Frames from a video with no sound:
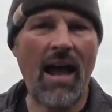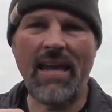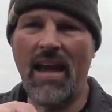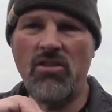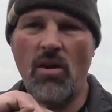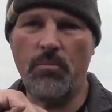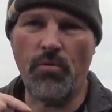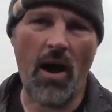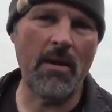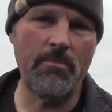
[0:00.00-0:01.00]
I catch a
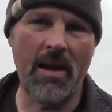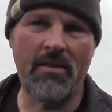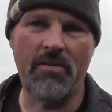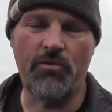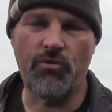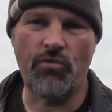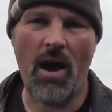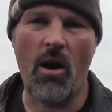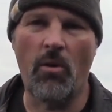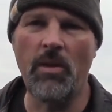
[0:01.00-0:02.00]
broad mix of
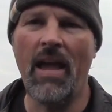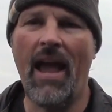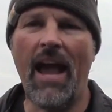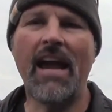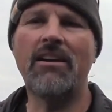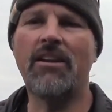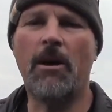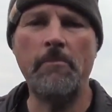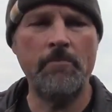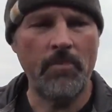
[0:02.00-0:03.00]
trout. And
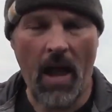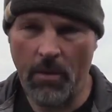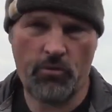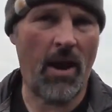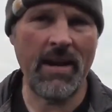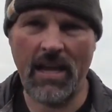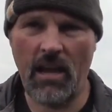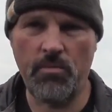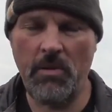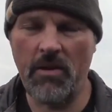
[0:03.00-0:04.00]
uh, I'm trying to
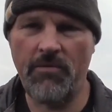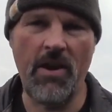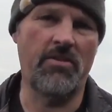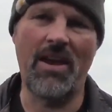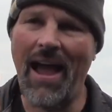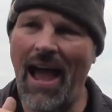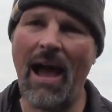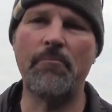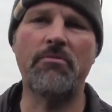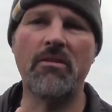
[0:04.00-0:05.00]
catch big fish,
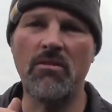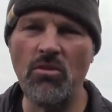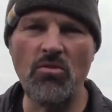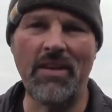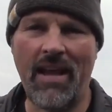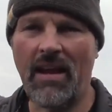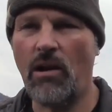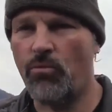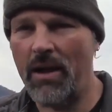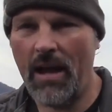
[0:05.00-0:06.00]
absolutely, and I
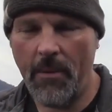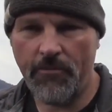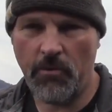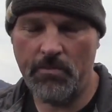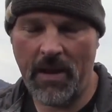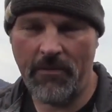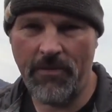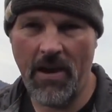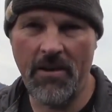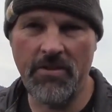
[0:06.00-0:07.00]
rig up for big
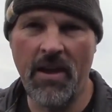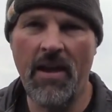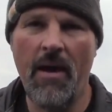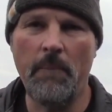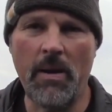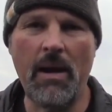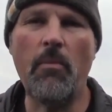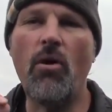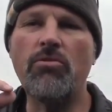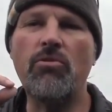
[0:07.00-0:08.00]
fish, but
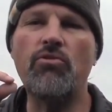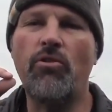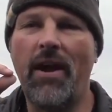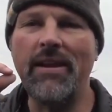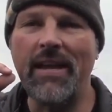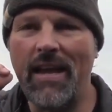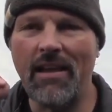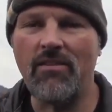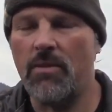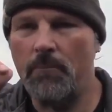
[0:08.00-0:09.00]
I'm also trying to
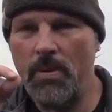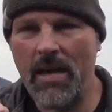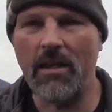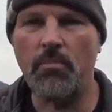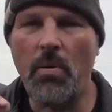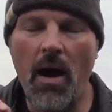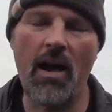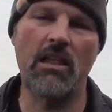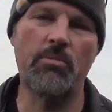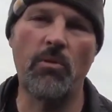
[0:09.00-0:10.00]
catch the biggest
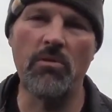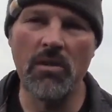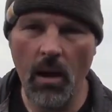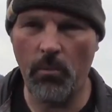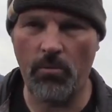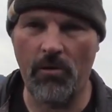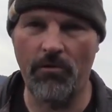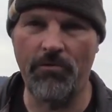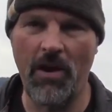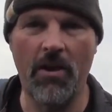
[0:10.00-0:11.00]
possible number
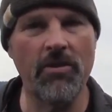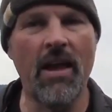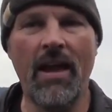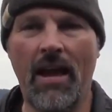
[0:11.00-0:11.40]
of fish.